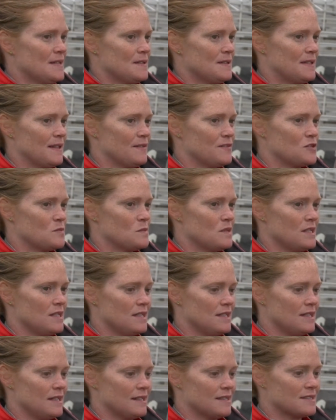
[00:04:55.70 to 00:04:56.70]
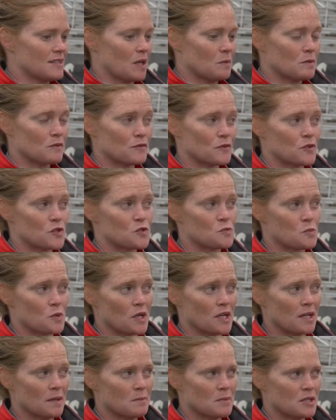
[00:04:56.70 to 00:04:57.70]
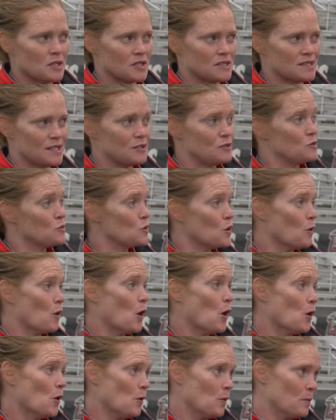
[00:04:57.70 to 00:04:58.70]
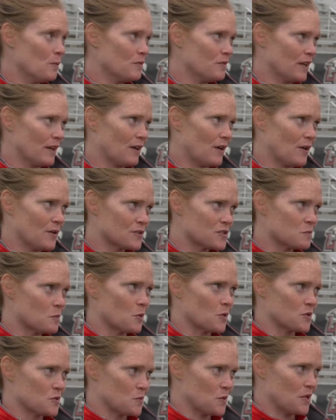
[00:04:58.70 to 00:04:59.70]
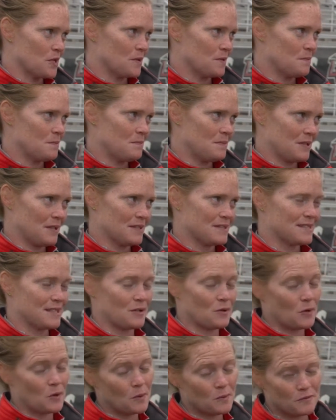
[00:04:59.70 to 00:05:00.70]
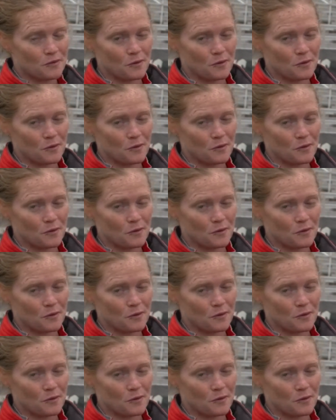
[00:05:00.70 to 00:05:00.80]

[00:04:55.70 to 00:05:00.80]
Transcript: gives me excitement for the spring because they do go home. Like, our sport is weird because they go home